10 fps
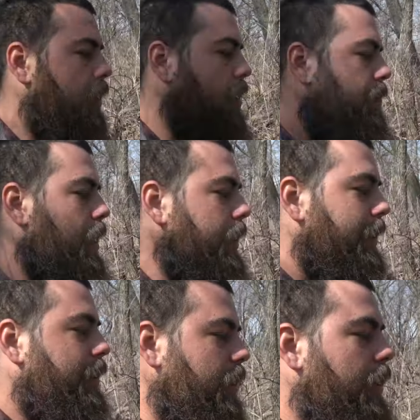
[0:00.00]
and being
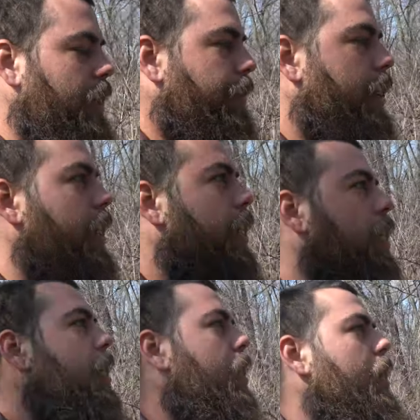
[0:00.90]
consistent every day
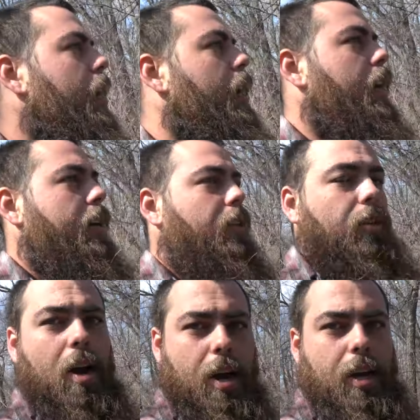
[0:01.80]
is
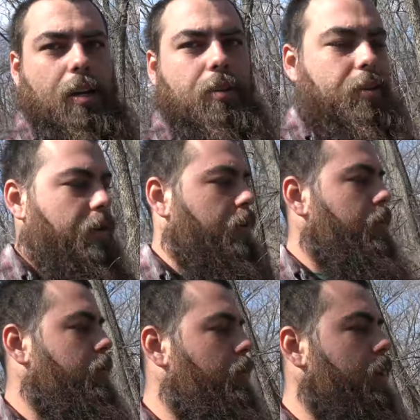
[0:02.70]
trying
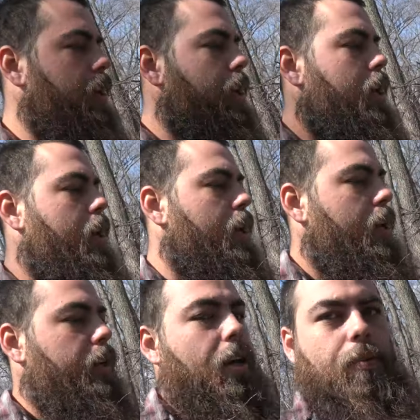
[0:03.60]
to
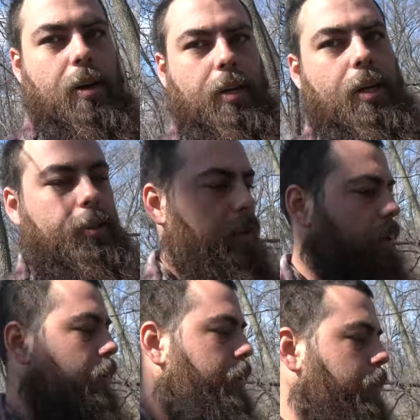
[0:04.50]
get recognized on
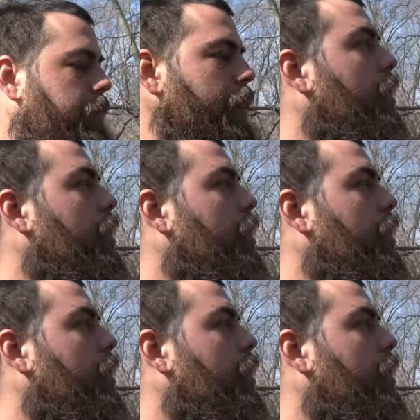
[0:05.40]
YouTube.